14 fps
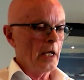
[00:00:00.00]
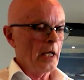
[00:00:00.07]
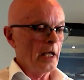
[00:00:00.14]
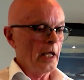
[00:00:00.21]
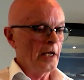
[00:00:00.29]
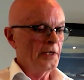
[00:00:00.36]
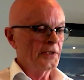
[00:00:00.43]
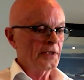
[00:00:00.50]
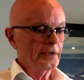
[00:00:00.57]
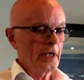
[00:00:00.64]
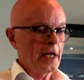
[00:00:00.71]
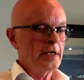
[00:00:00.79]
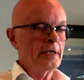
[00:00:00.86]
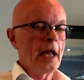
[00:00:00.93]

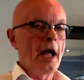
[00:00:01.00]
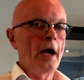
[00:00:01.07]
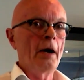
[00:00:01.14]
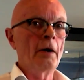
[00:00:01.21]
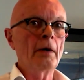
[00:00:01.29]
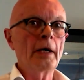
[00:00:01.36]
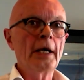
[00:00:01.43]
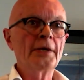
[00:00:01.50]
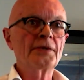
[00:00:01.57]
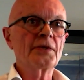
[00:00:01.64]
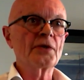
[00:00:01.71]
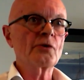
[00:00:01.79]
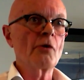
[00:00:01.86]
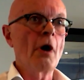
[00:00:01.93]
he now has
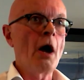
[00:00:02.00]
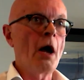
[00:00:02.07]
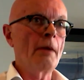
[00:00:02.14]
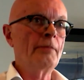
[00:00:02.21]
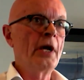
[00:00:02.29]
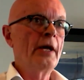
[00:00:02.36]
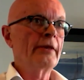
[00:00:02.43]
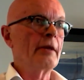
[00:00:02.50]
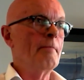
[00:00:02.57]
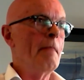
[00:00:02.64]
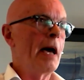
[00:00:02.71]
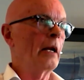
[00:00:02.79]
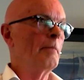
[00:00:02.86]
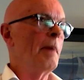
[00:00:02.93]
described the
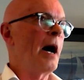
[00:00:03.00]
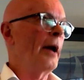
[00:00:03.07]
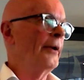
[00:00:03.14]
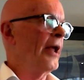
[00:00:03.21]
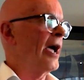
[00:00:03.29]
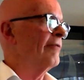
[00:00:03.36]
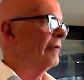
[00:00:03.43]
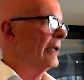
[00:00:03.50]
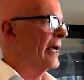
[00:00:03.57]
Malabar naval